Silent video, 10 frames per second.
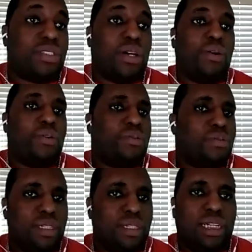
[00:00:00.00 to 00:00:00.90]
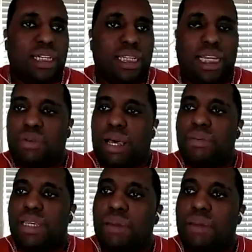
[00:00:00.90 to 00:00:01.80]
So that's why
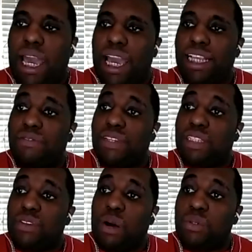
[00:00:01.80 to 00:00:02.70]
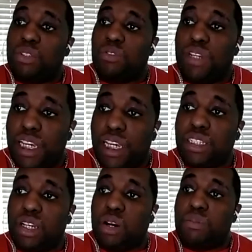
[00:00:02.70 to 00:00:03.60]
I became an activist almost three
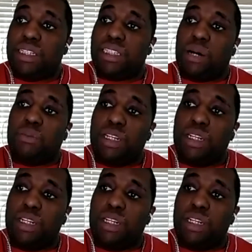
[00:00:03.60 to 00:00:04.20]
years ago because I